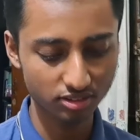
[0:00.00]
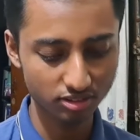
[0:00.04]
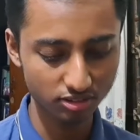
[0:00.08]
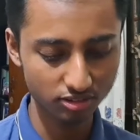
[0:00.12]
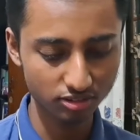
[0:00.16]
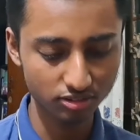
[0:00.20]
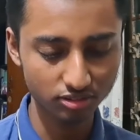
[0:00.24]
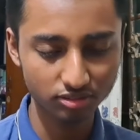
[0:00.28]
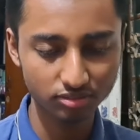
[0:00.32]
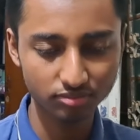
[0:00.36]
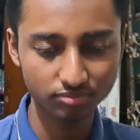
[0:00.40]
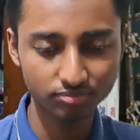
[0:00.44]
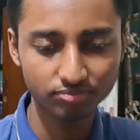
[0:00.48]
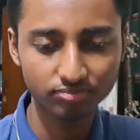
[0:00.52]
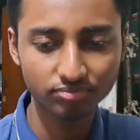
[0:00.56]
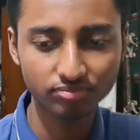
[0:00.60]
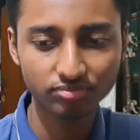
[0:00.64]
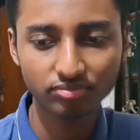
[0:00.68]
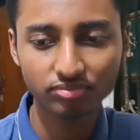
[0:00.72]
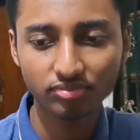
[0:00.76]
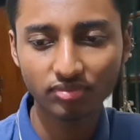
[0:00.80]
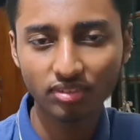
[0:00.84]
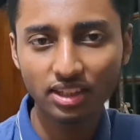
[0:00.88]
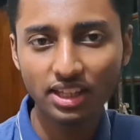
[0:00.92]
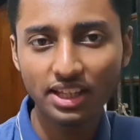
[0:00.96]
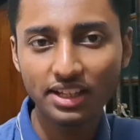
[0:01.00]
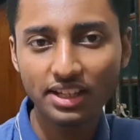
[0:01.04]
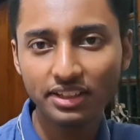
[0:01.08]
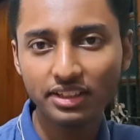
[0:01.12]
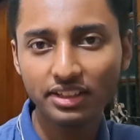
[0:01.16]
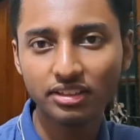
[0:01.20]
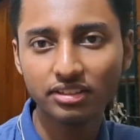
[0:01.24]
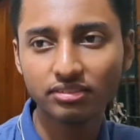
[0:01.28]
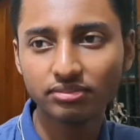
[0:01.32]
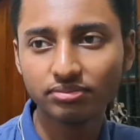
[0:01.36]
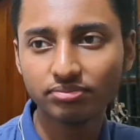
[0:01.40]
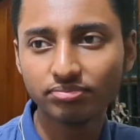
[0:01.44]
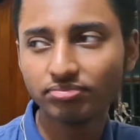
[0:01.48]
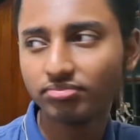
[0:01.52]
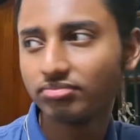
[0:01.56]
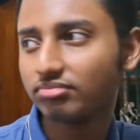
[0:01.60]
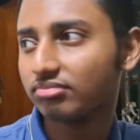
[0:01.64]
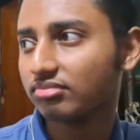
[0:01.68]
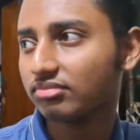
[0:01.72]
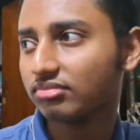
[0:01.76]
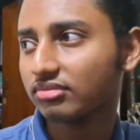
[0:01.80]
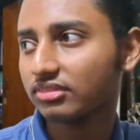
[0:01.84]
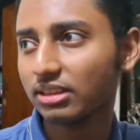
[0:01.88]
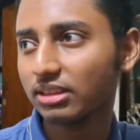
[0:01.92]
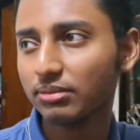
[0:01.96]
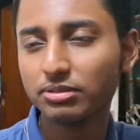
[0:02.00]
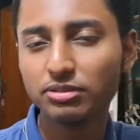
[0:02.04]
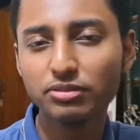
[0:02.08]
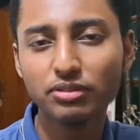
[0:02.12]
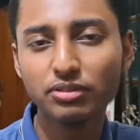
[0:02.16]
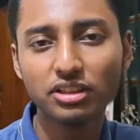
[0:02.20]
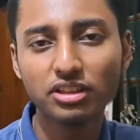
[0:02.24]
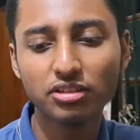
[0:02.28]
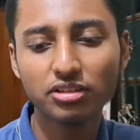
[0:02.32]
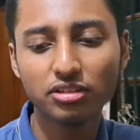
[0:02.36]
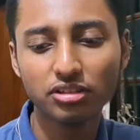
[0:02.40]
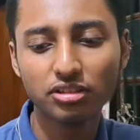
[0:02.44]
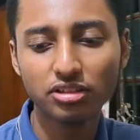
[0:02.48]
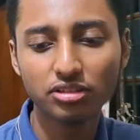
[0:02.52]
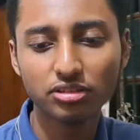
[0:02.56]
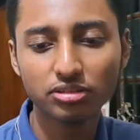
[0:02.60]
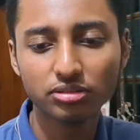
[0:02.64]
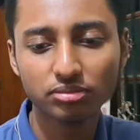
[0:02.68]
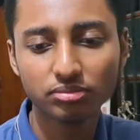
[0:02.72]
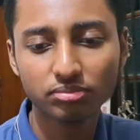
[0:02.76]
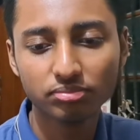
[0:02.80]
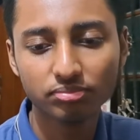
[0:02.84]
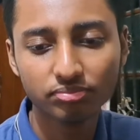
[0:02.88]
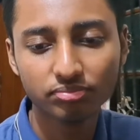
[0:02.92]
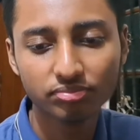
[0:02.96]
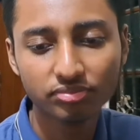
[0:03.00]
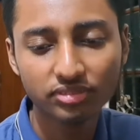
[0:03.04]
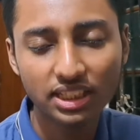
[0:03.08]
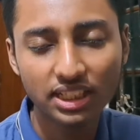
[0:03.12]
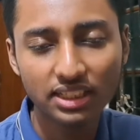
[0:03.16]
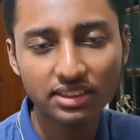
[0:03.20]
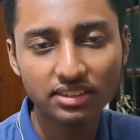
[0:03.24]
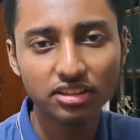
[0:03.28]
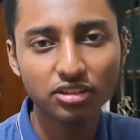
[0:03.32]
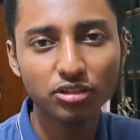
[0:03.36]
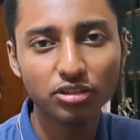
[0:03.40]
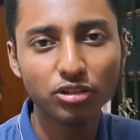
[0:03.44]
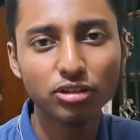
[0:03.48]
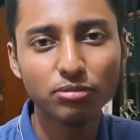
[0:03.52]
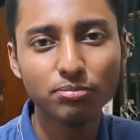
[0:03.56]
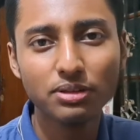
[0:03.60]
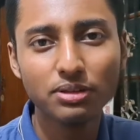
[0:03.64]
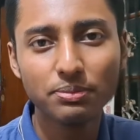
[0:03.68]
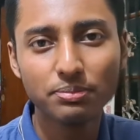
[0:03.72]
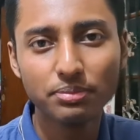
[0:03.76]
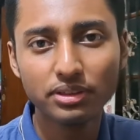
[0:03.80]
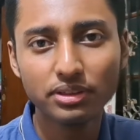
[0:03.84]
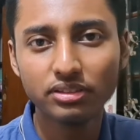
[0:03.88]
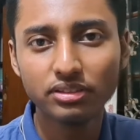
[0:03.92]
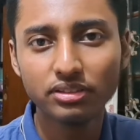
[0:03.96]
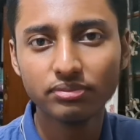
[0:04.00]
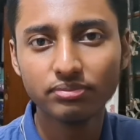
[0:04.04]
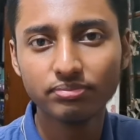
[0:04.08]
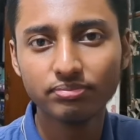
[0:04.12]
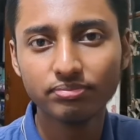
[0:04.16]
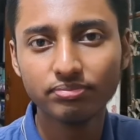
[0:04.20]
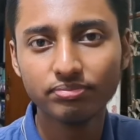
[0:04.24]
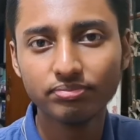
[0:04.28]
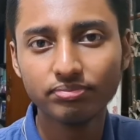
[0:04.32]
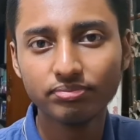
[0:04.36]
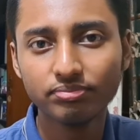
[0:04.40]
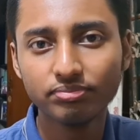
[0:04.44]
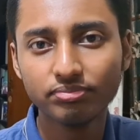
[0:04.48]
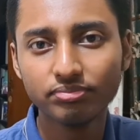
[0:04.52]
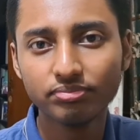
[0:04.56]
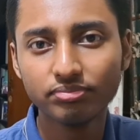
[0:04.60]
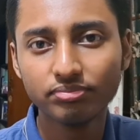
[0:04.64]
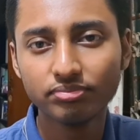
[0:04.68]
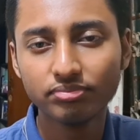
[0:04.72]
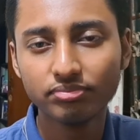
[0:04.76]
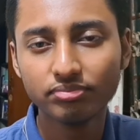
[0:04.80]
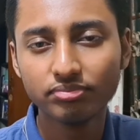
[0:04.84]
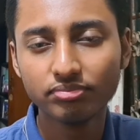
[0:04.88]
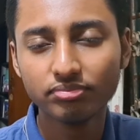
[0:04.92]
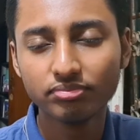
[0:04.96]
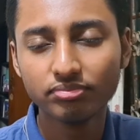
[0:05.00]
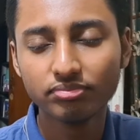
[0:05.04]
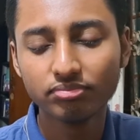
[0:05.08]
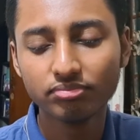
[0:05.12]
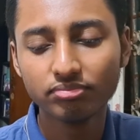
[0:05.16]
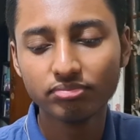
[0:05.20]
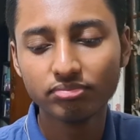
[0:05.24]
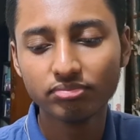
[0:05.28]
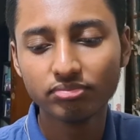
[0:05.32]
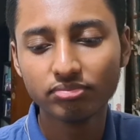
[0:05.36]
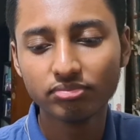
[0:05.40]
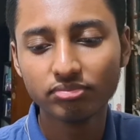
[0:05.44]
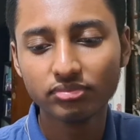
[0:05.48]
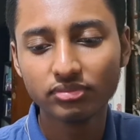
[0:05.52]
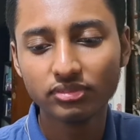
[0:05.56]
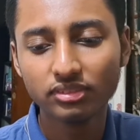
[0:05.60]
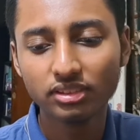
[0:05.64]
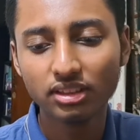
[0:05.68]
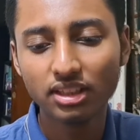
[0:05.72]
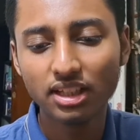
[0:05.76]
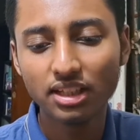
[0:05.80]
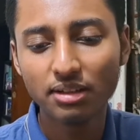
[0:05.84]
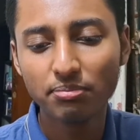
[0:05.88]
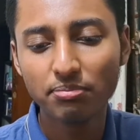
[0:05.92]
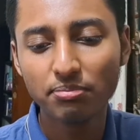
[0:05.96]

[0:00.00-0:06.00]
Like, if this keeps happening, if the leaks keep happening, like I heard that their other boards are like